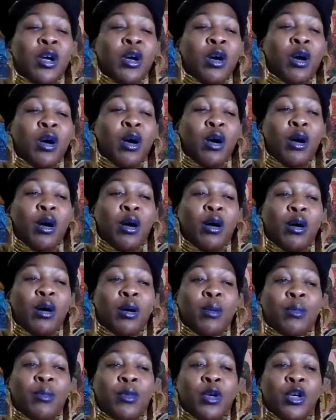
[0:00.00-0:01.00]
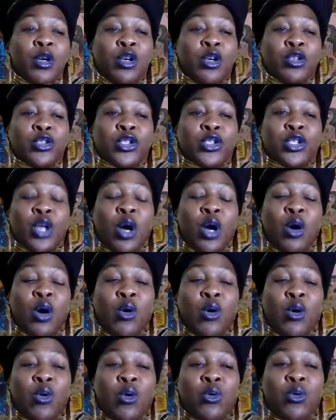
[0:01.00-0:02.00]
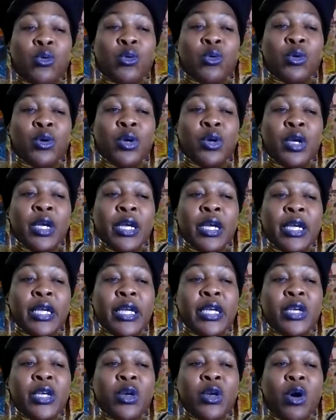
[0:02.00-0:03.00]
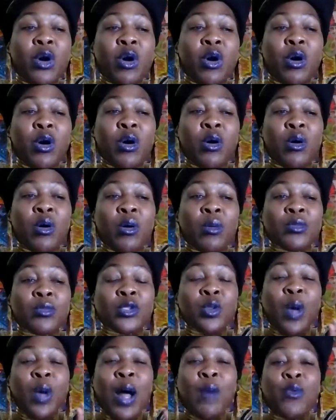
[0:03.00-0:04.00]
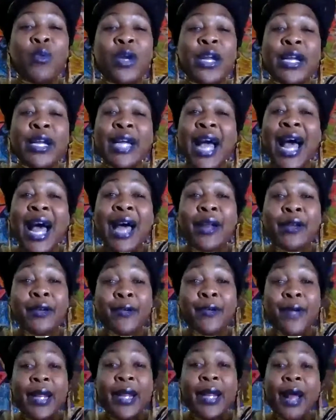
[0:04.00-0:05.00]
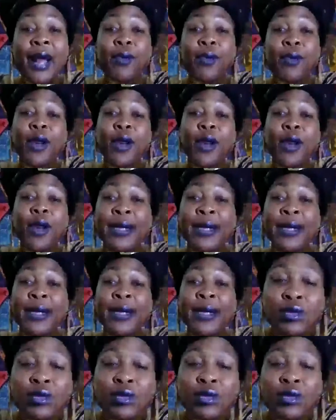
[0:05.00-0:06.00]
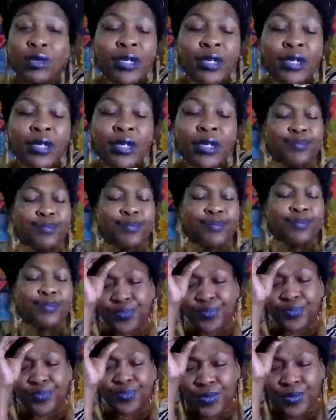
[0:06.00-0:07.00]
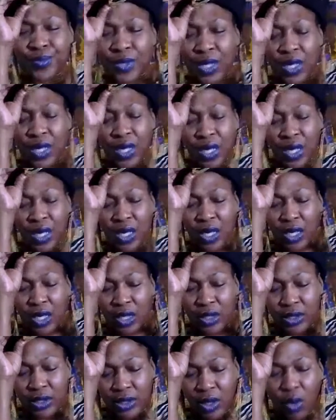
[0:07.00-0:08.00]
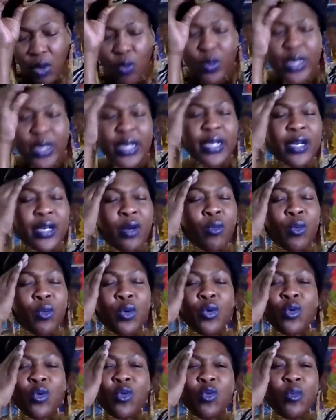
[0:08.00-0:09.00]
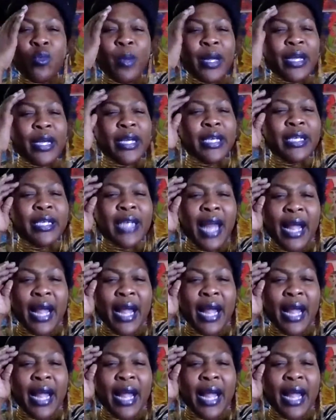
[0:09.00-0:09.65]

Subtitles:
now. So I went and got her and I brought her back to the hotel. So we in the room and he